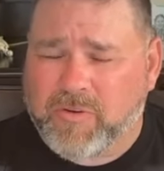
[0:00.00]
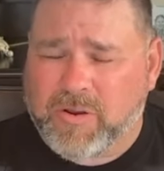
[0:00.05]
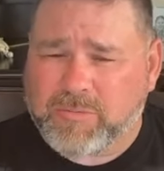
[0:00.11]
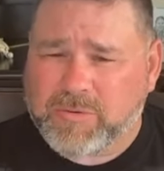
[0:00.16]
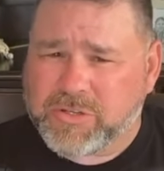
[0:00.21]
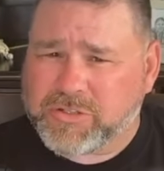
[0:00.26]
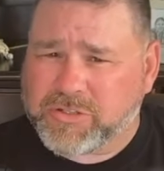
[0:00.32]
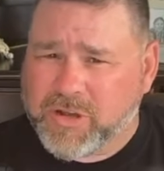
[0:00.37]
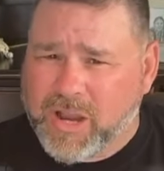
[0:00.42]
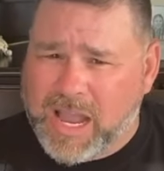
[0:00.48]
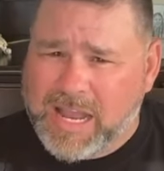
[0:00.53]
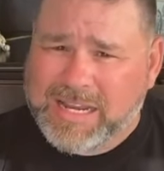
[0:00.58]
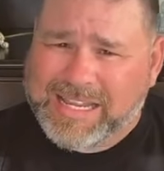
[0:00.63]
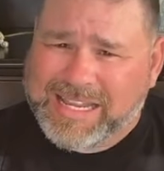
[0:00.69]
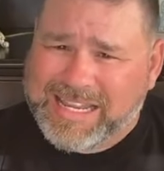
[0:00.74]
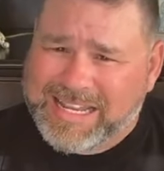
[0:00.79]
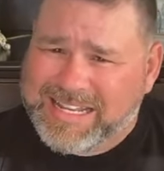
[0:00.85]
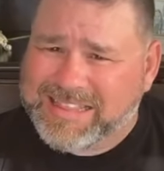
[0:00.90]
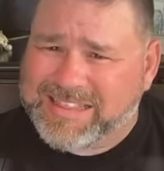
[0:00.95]
from just trying
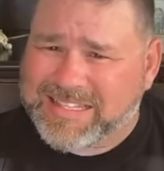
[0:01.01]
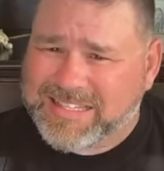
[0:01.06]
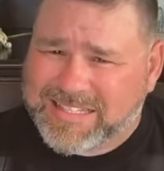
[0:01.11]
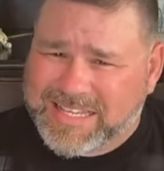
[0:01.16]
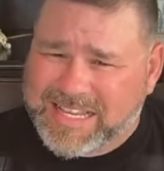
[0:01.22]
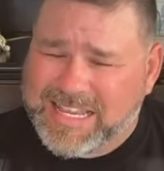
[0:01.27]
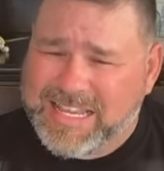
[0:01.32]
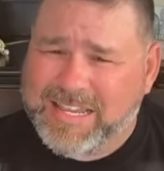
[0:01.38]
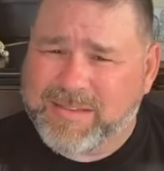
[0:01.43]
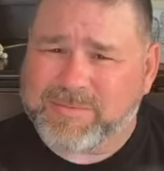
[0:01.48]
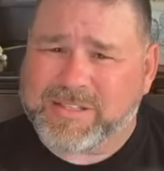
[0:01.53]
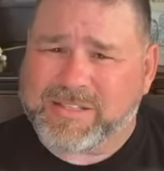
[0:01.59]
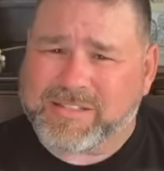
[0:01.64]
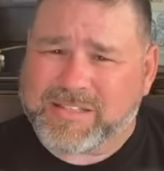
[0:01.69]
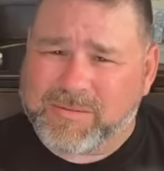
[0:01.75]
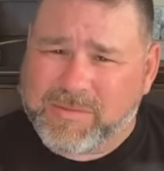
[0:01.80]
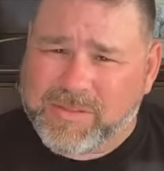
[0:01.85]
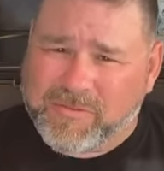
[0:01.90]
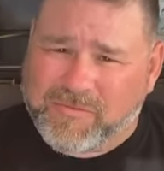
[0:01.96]
to get at the seams and
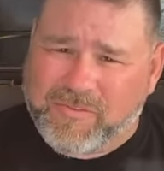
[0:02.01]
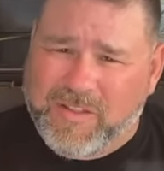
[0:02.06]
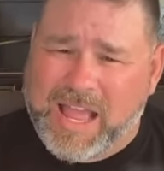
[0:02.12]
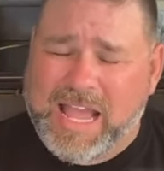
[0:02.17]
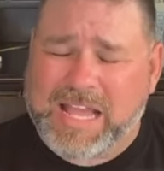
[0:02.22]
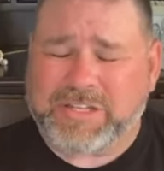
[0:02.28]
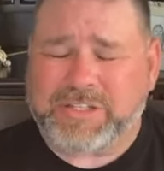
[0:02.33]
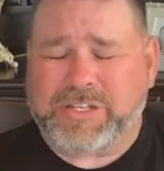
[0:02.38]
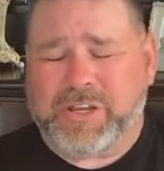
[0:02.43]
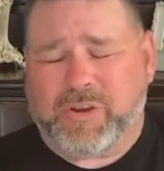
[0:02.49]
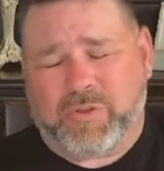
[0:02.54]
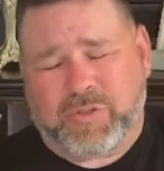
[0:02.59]
some of the flashing or